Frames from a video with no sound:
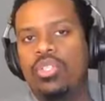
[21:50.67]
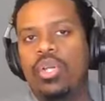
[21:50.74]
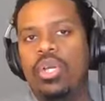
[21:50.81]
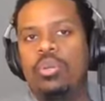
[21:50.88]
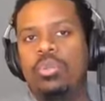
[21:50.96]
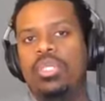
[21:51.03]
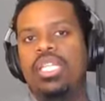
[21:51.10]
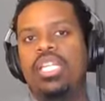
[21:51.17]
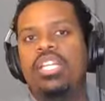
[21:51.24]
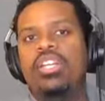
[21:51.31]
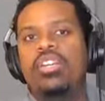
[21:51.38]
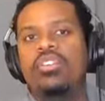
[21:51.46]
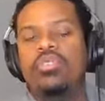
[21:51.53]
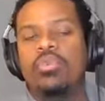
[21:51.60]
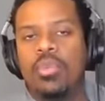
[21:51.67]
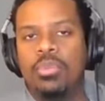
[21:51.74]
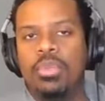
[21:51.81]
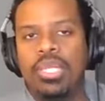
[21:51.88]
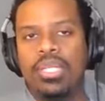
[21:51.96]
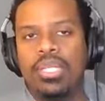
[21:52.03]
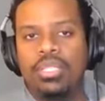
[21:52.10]
You're able to hear it from the
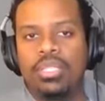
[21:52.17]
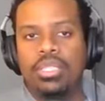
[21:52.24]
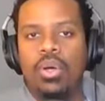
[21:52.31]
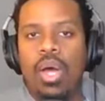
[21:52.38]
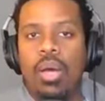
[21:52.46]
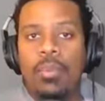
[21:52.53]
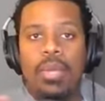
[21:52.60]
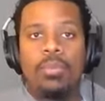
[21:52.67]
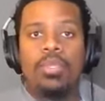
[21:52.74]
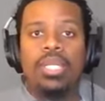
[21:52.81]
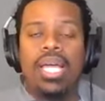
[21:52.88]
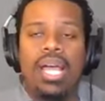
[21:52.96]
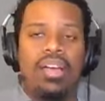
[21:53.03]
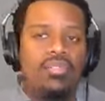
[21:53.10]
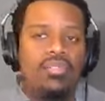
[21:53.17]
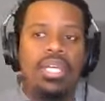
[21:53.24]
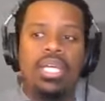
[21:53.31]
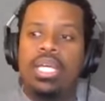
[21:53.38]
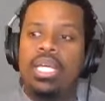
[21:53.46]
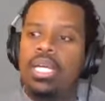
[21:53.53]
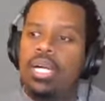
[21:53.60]
players. And so I'm able to have
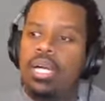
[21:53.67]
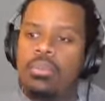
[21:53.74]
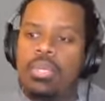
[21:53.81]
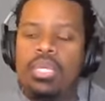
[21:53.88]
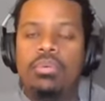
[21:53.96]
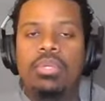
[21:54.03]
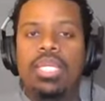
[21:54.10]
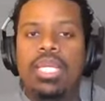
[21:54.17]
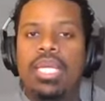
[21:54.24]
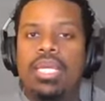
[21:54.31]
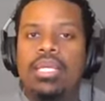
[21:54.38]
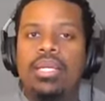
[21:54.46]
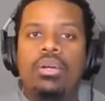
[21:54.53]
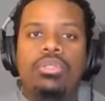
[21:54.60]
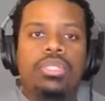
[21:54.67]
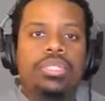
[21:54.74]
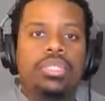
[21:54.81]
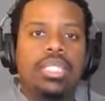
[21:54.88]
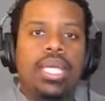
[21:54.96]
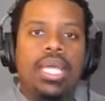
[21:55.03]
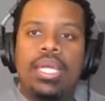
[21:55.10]
a meeting with the head coach and
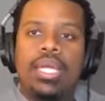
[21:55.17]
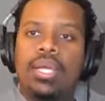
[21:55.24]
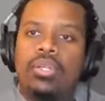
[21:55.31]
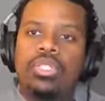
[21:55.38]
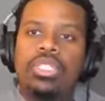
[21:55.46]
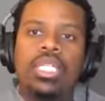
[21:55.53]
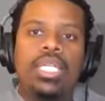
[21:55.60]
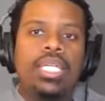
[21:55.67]
say, hey, coach,